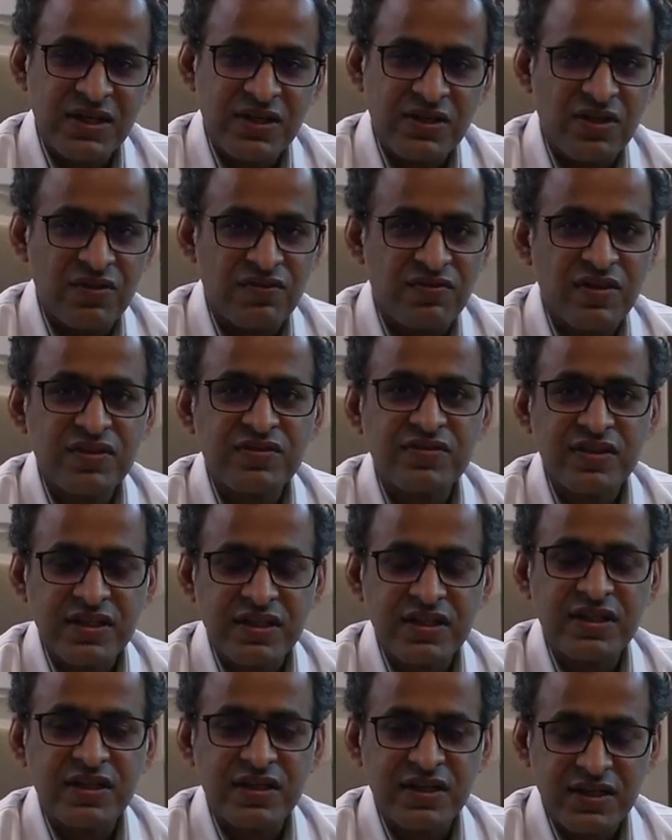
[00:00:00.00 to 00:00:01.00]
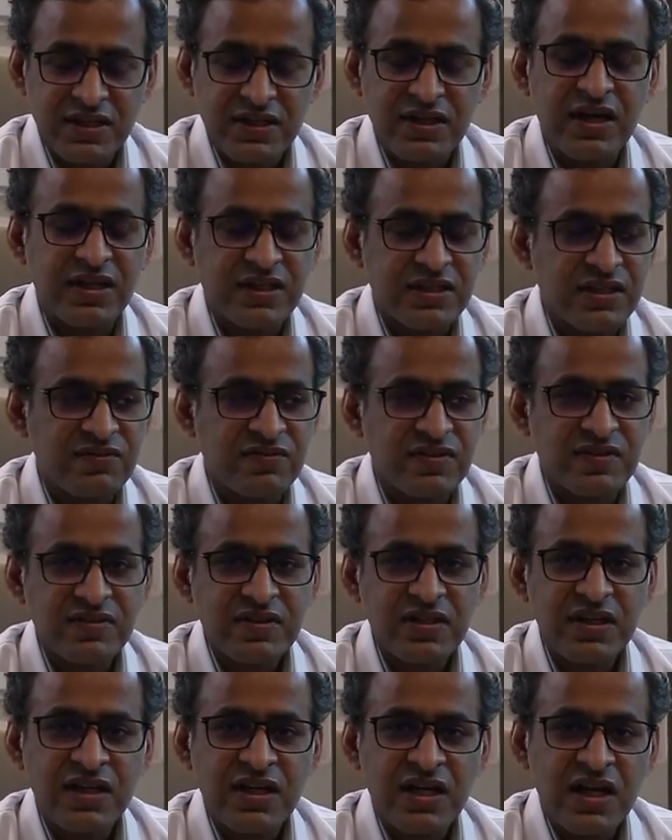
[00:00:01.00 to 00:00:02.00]
The first thing regarding the
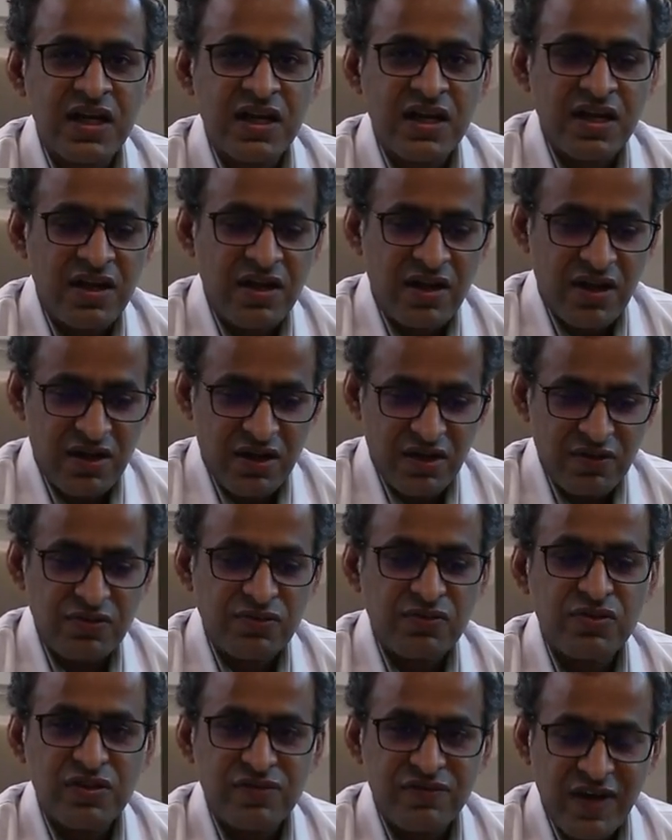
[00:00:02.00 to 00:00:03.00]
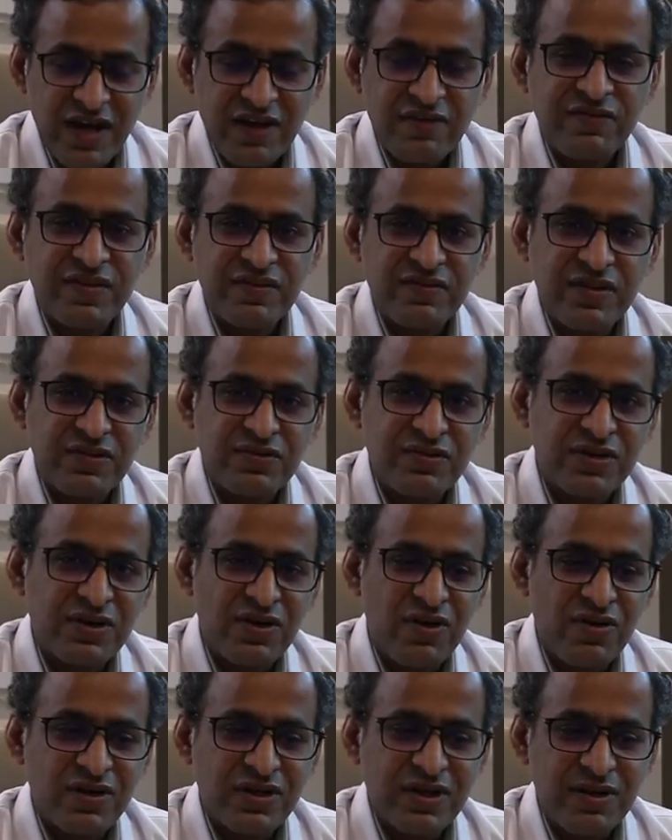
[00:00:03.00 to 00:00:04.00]
fever, to define fever, we
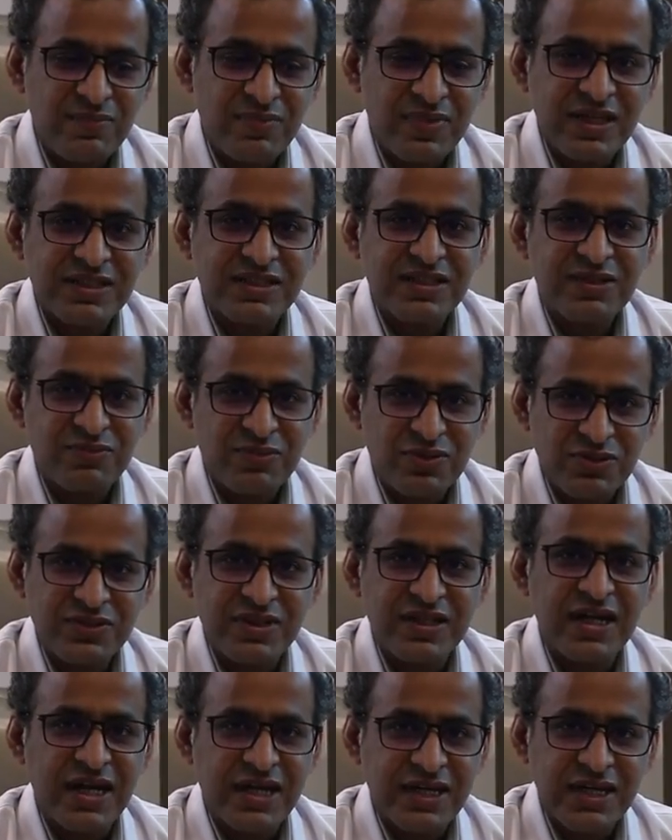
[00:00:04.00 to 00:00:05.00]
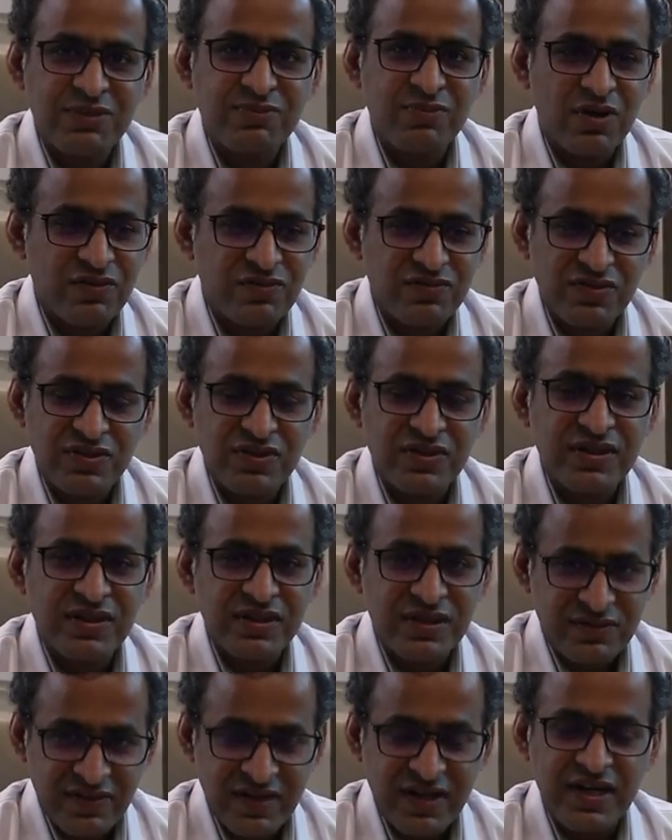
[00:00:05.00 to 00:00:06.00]
call temperature more than
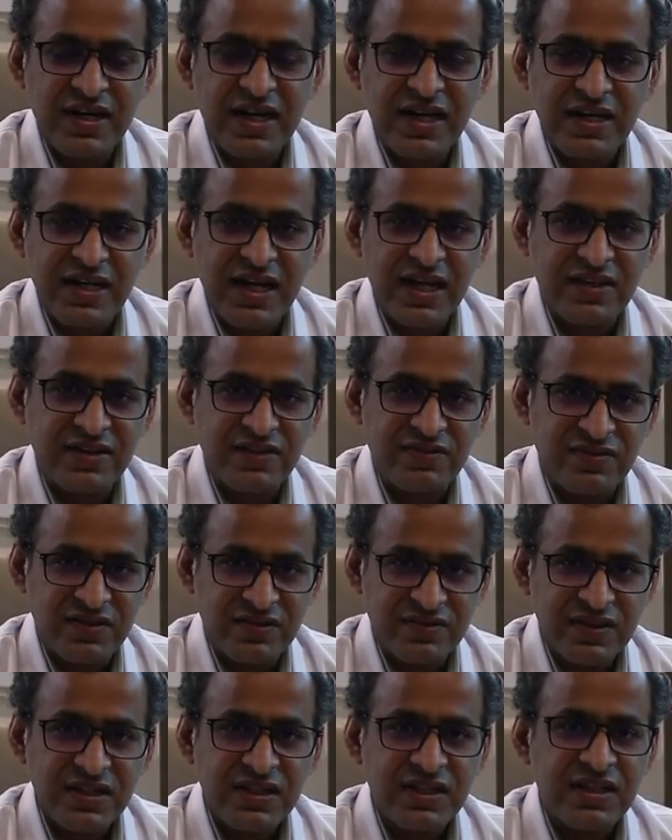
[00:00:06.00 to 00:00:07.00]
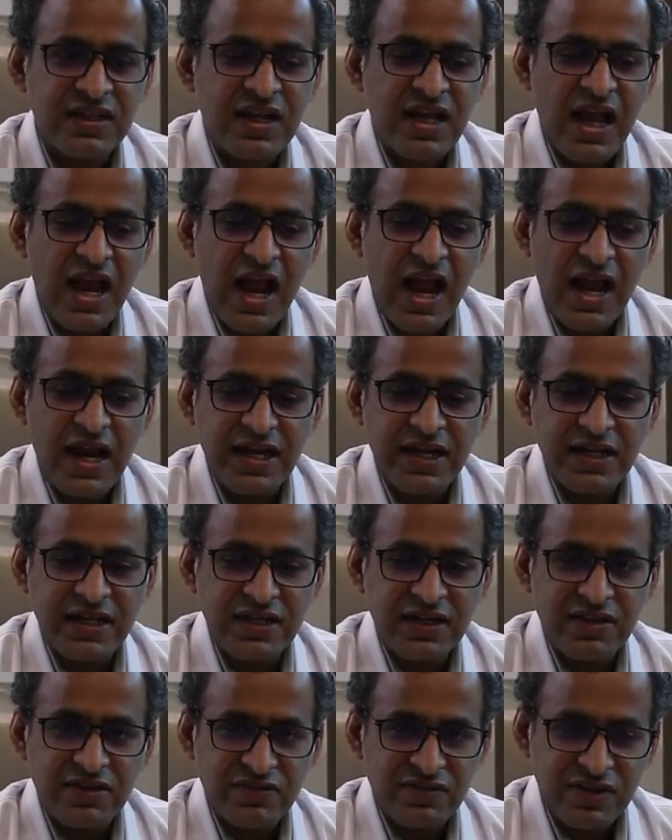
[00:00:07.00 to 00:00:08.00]
100.4 Fahrenheit as a fever. And
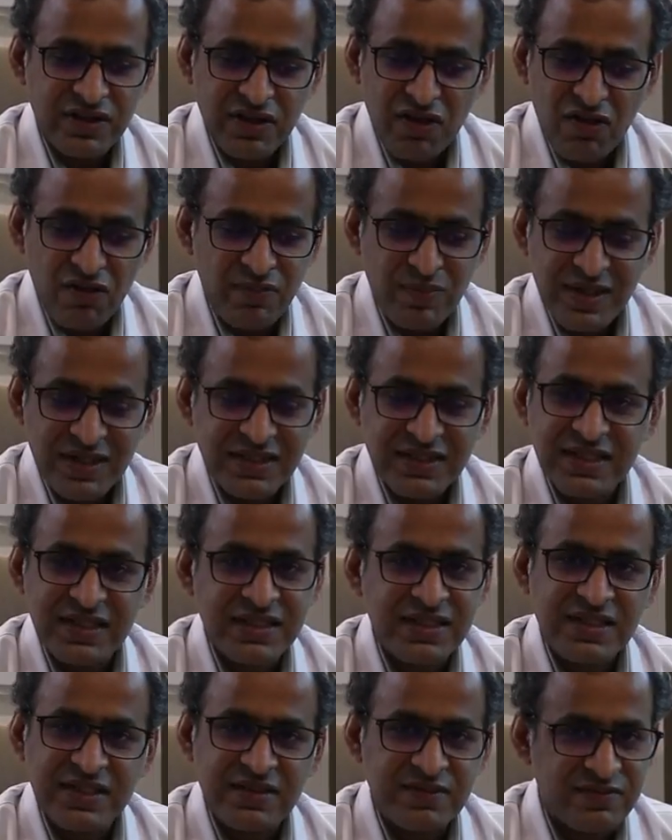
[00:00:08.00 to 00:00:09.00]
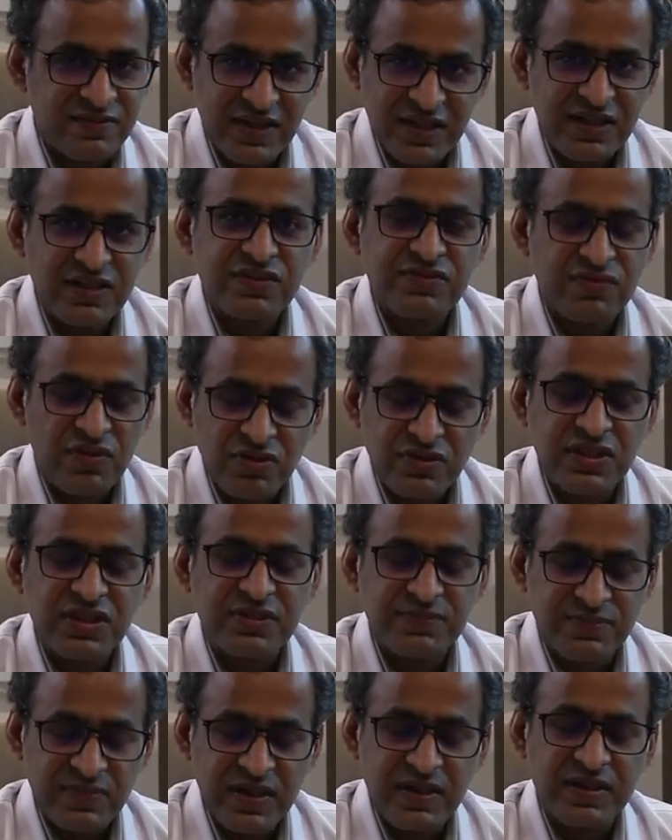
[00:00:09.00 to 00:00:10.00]
way of measuring varies for the
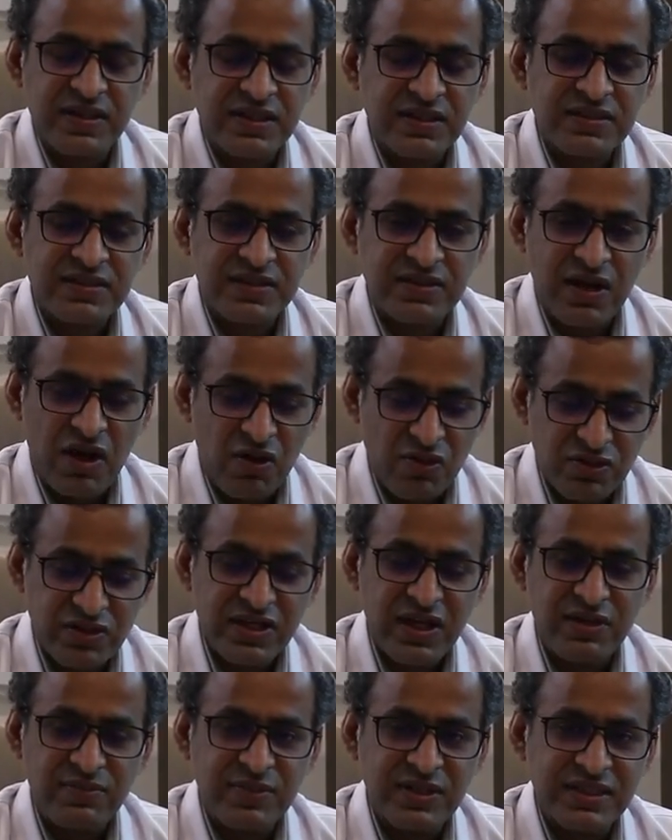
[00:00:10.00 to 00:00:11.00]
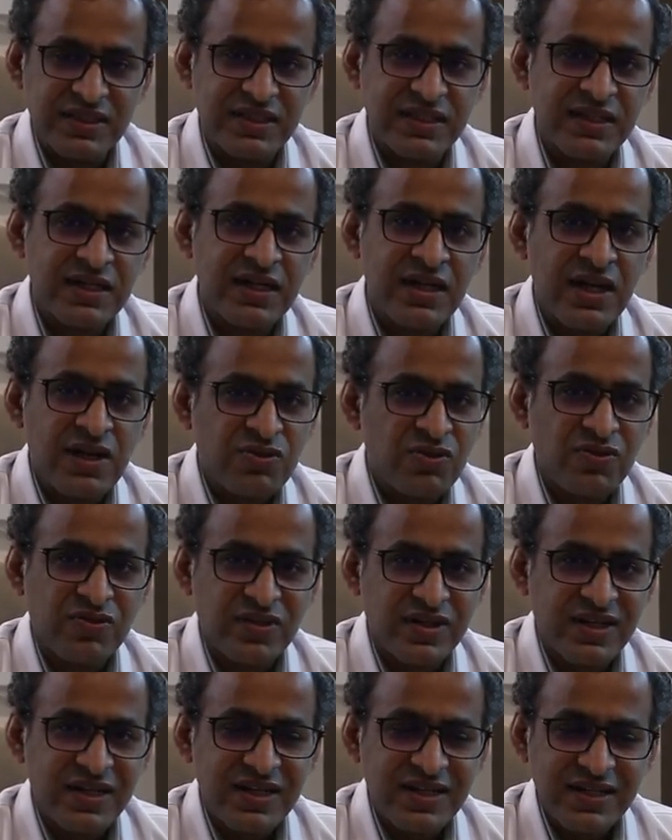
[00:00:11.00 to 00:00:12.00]
parents how they are measuring it. So
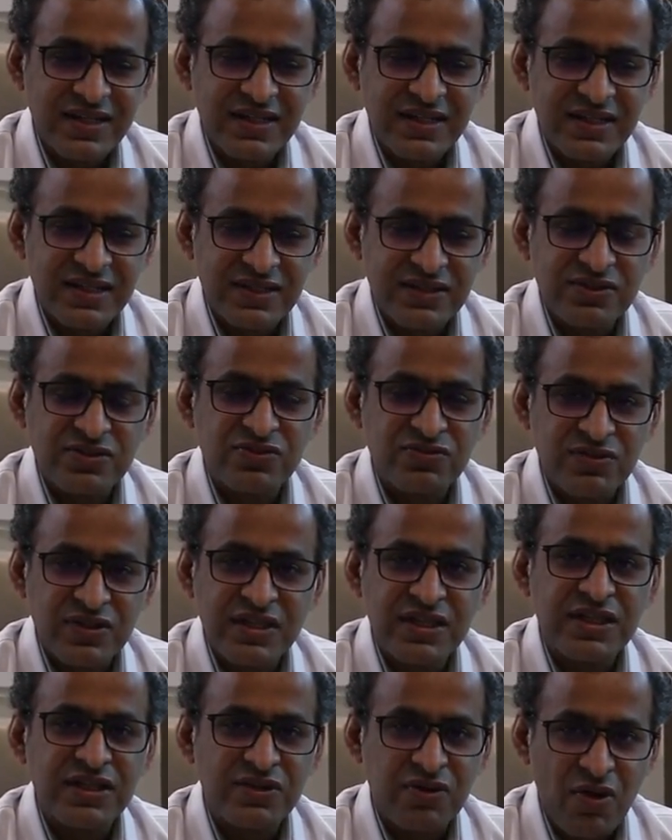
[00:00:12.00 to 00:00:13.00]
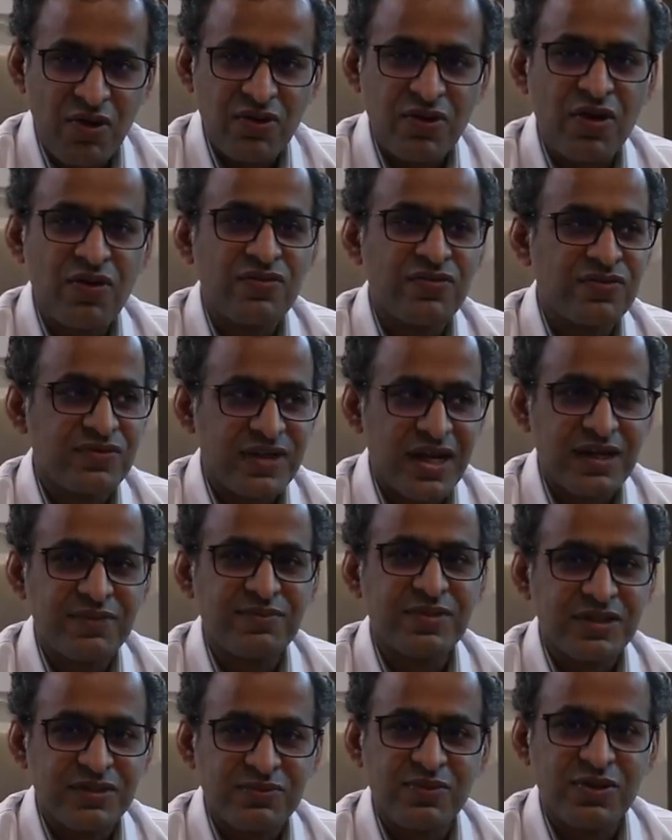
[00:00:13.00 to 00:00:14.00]
single reading is usually not of that
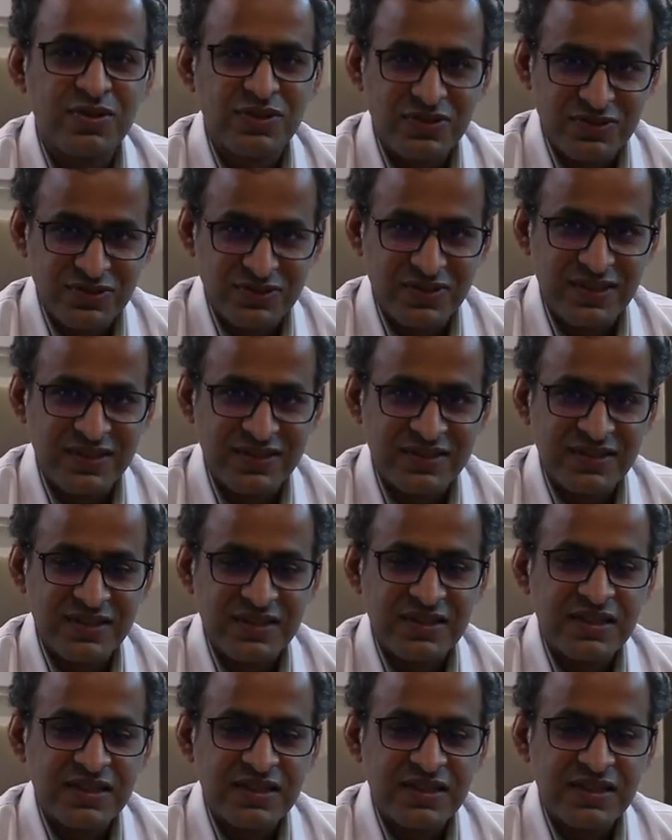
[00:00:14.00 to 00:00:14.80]
much importance to us.